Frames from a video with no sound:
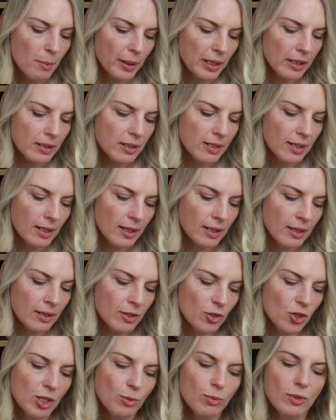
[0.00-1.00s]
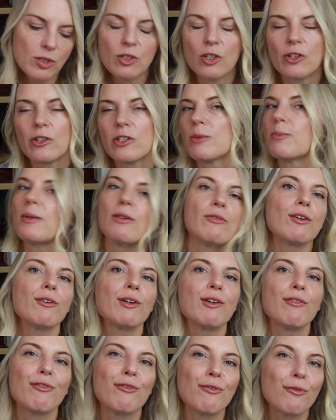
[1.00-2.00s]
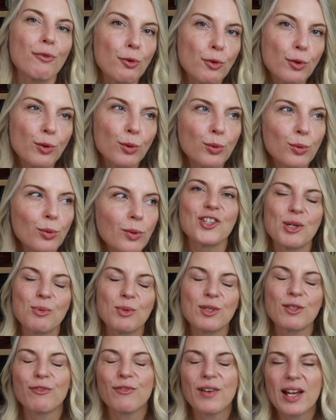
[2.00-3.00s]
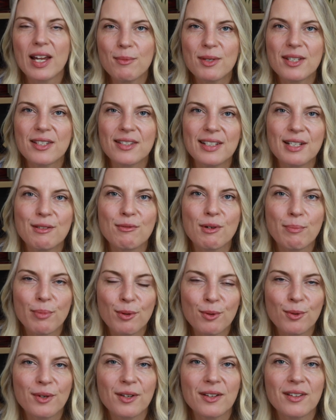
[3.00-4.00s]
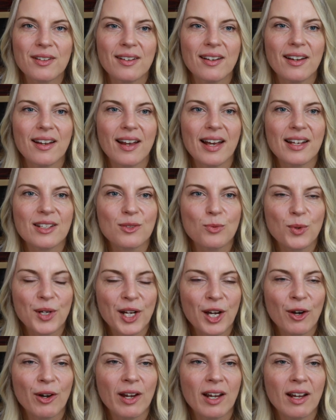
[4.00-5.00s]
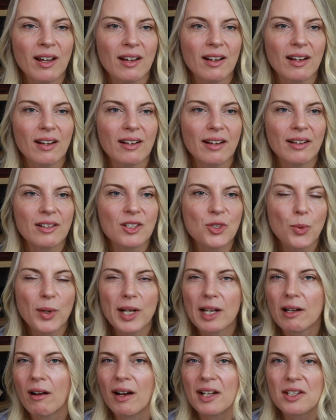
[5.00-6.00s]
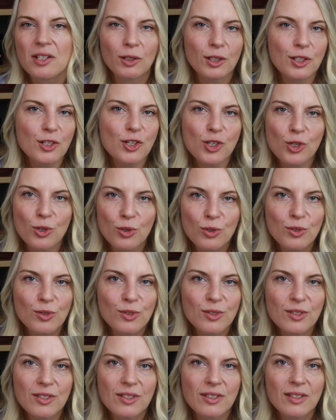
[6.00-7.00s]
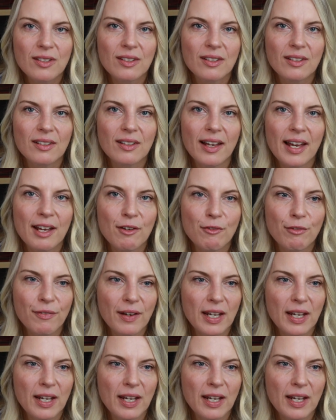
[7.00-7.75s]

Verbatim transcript: But uh, she was known to be very frugal. She was famously reported as wearing $29 shoes and